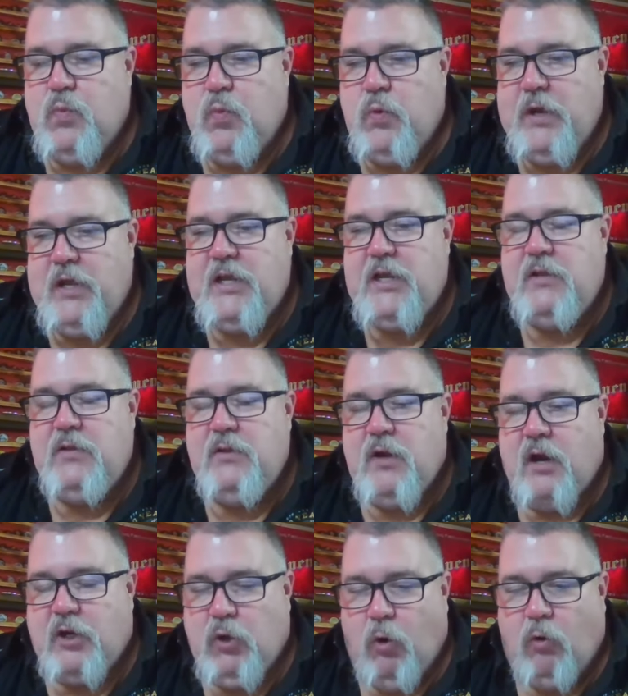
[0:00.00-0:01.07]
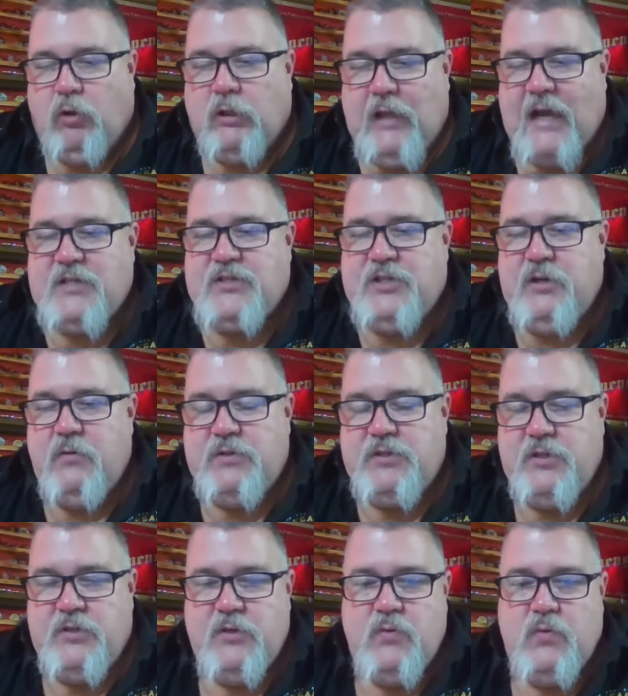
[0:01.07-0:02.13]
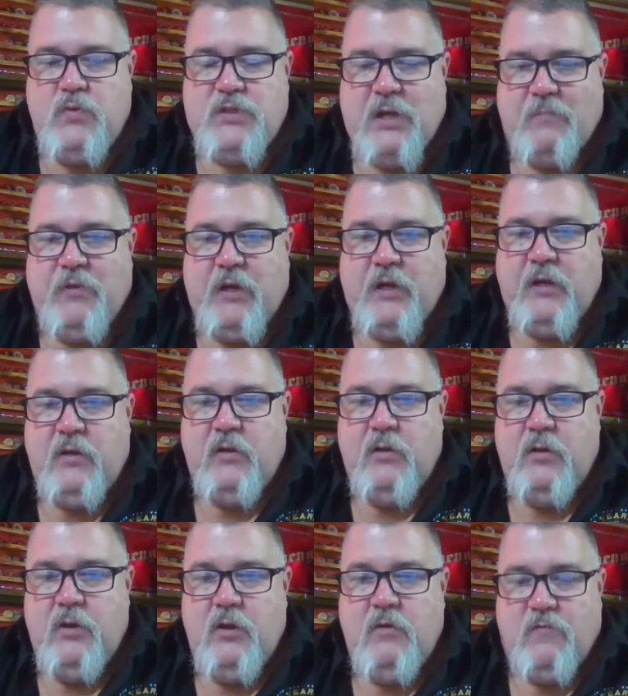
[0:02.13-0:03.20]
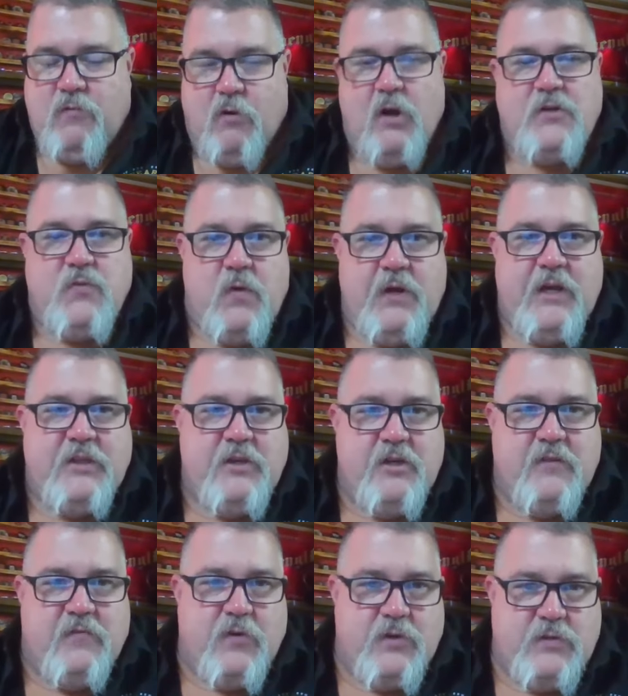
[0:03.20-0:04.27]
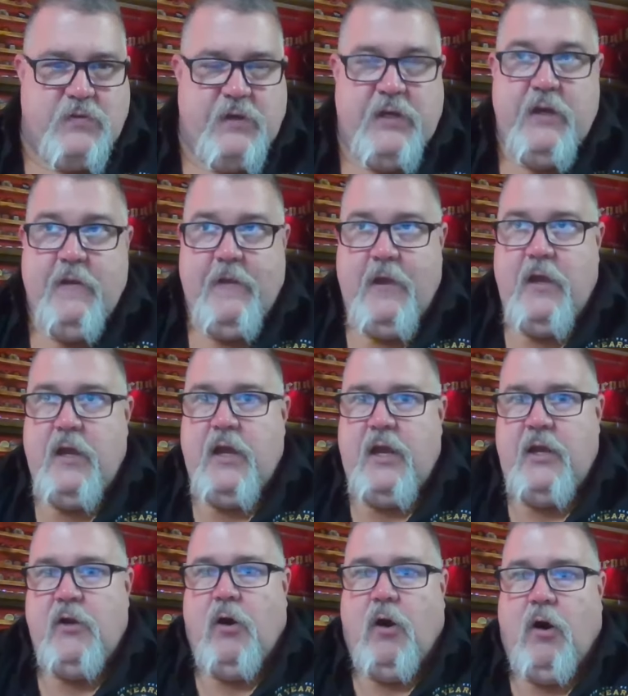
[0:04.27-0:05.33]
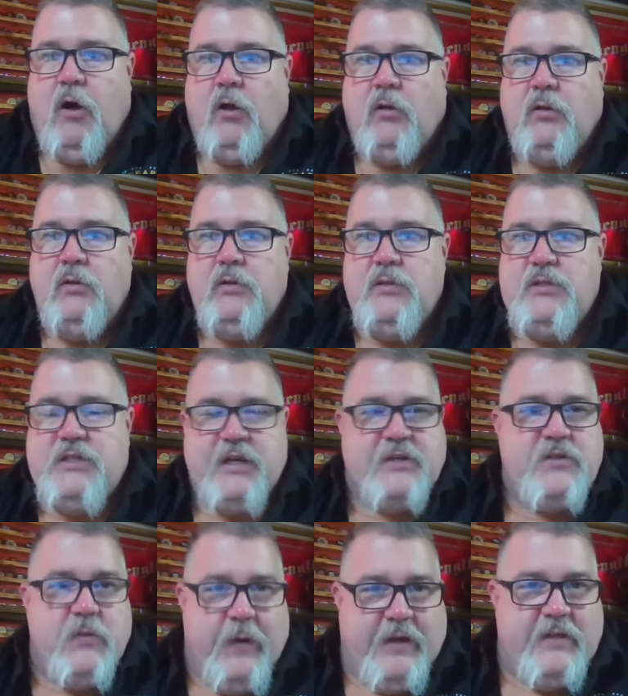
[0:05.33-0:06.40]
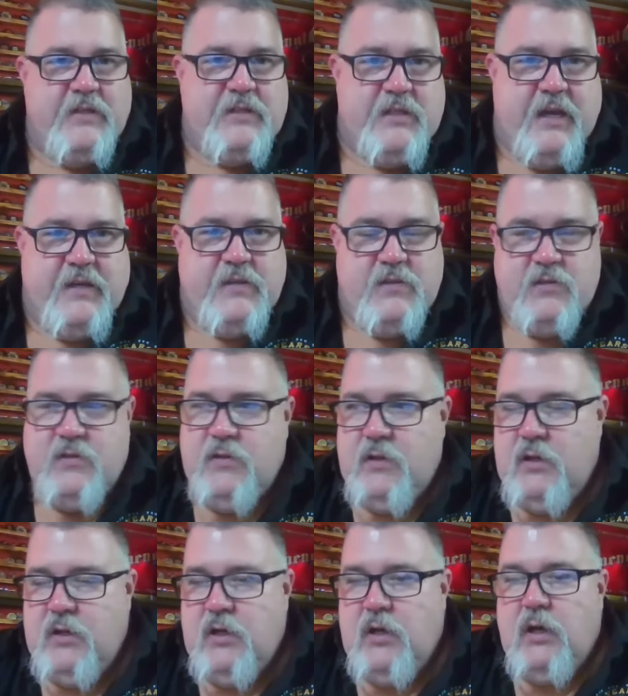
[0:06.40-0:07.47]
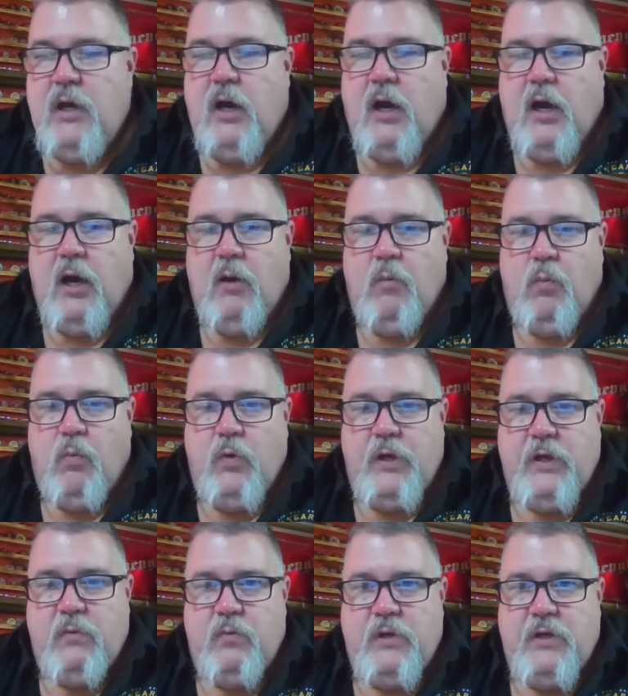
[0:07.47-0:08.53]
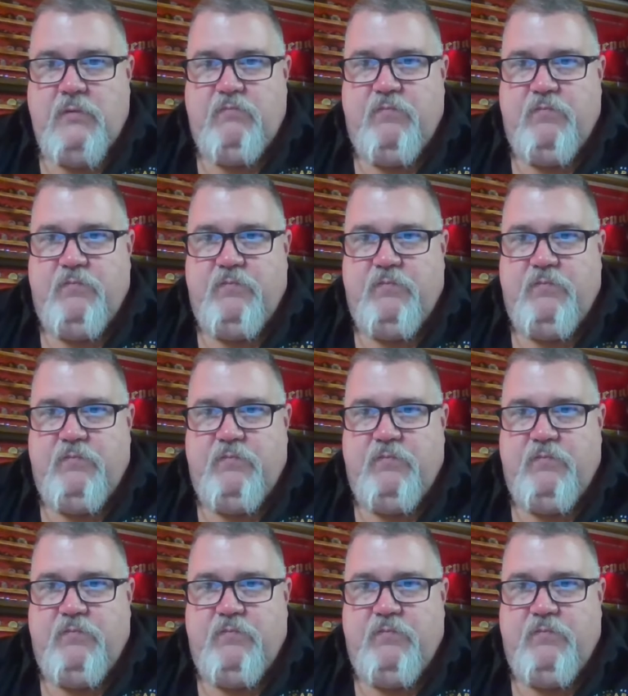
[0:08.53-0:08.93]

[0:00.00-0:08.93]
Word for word: we our goal last year was to do something for our 20th anniversary in all six New England states. Um, we we